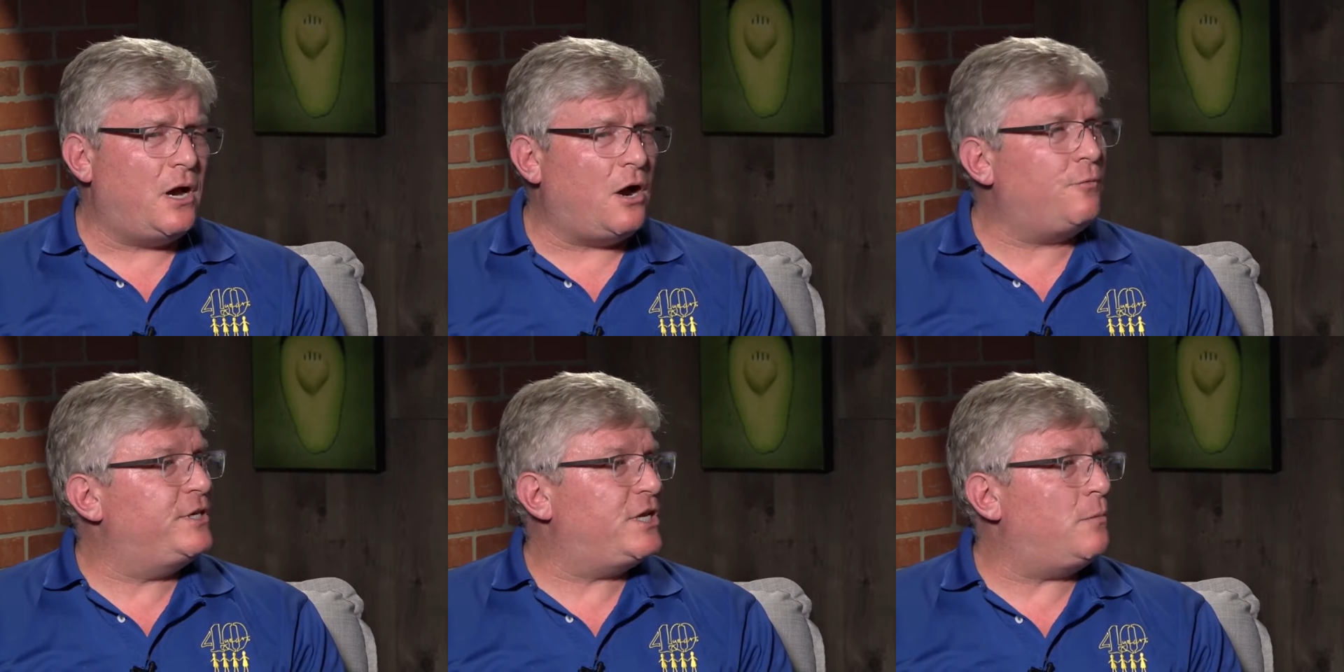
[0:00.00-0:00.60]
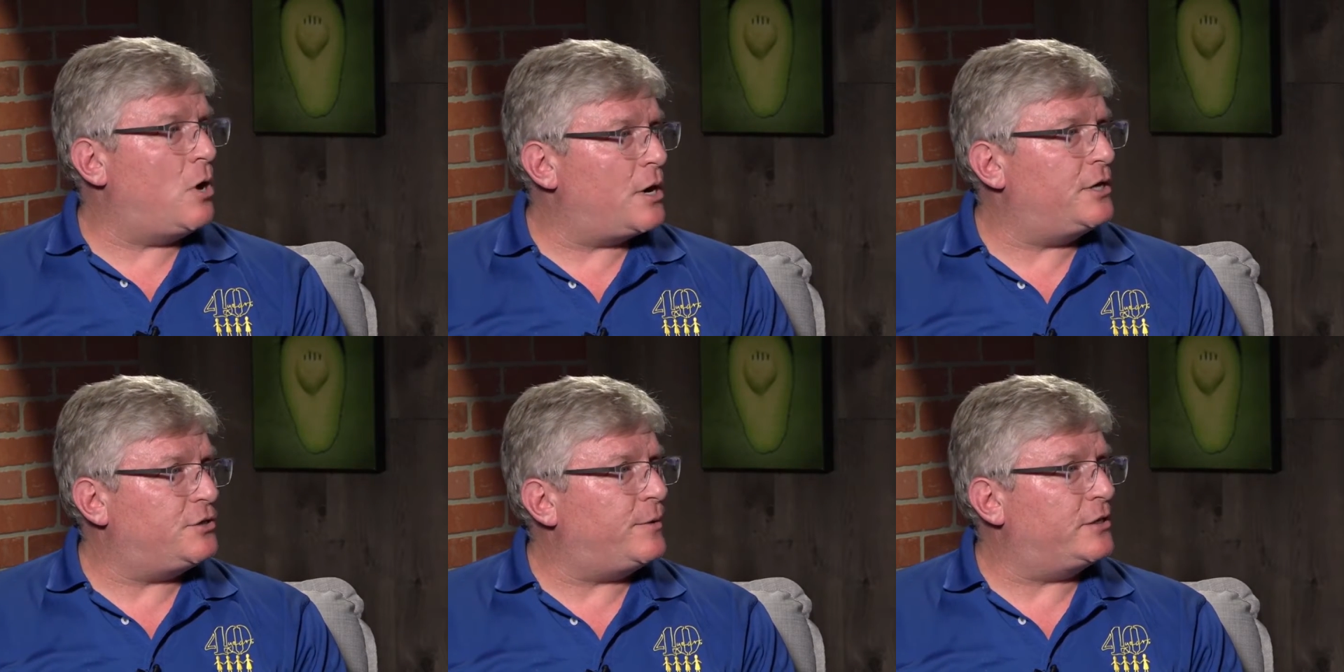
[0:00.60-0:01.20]
Our resale
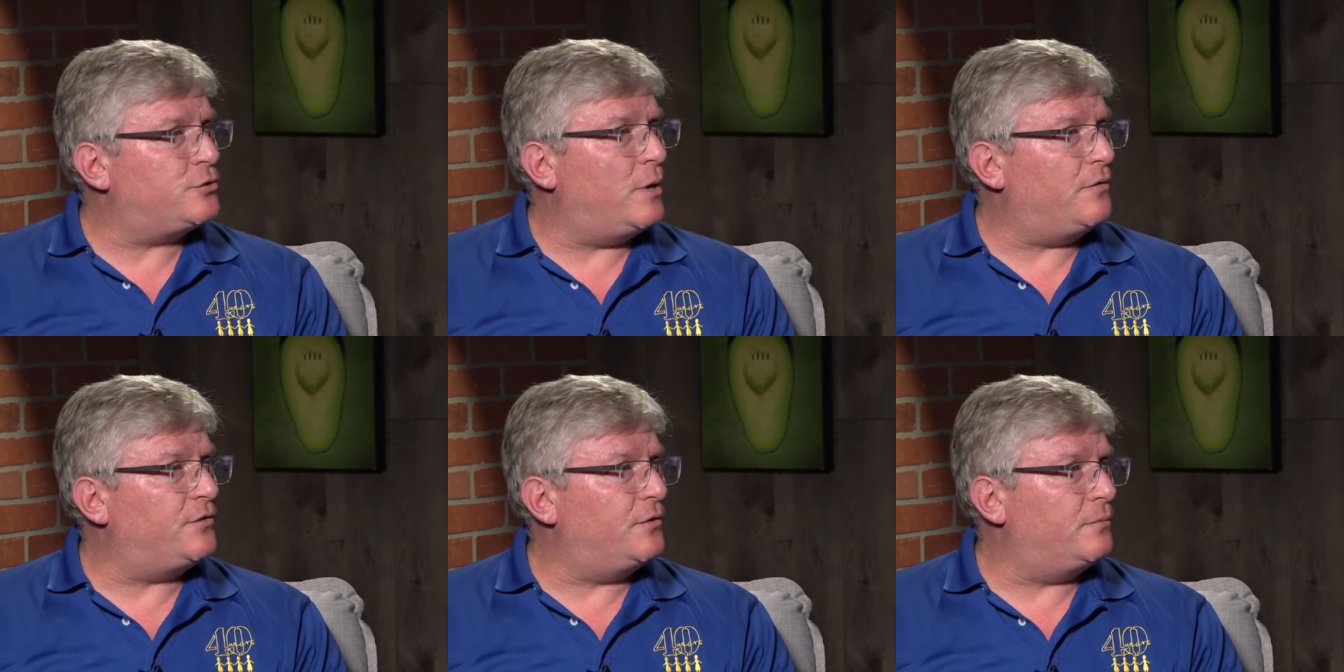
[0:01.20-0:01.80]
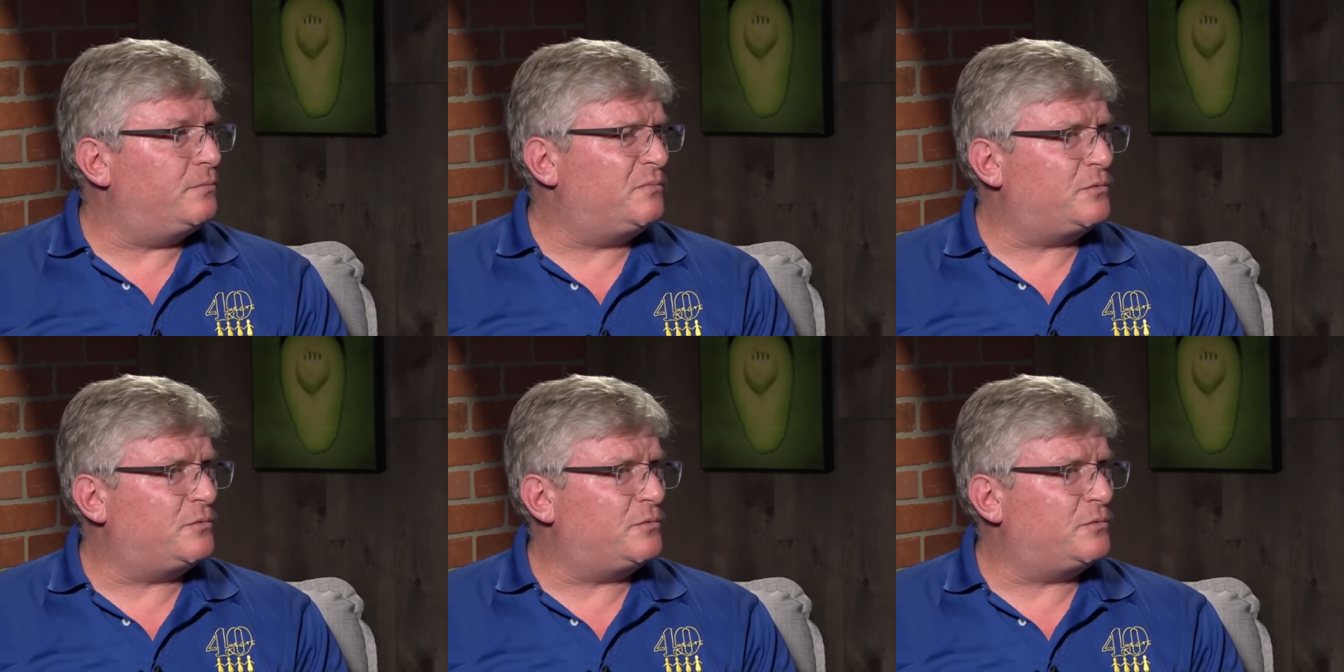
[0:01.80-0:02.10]
market is around $12 to